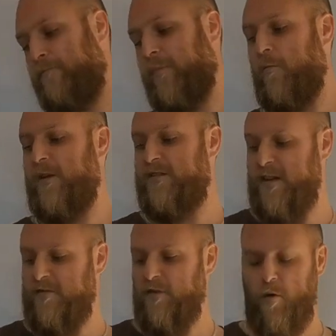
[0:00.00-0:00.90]
which
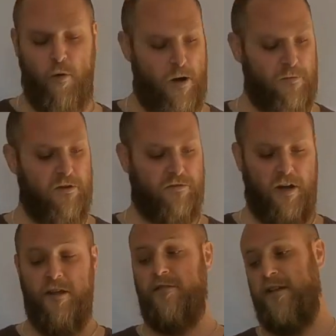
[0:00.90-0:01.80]
is not what I'm used to.
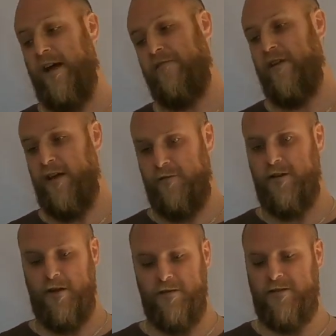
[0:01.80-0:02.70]
I usually have the
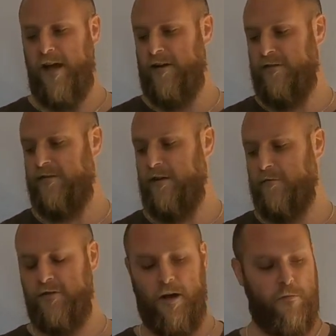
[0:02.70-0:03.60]
your standard single
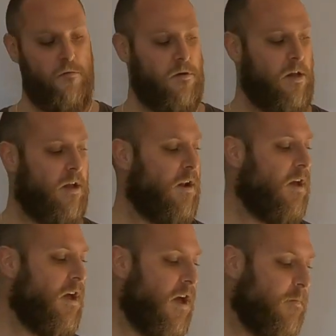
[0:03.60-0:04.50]
to double,
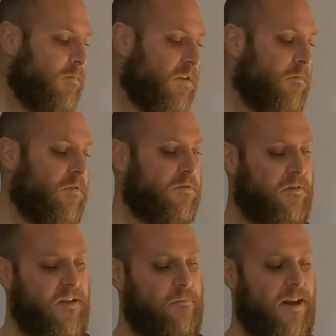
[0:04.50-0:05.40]
so I'm not sure
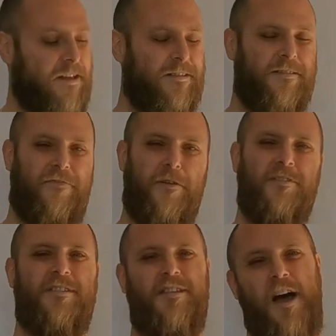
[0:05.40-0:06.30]
if that made it feel
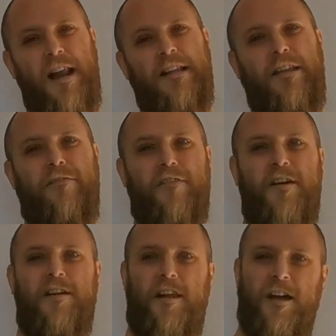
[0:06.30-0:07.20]
slightly
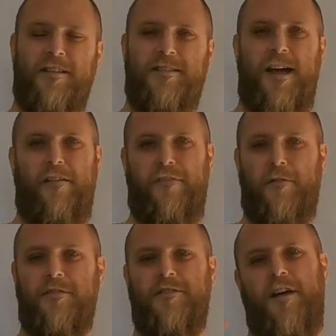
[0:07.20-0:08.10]
different. And like I say, I
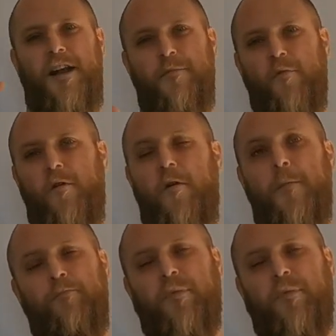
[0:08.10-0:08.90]
felt slightly more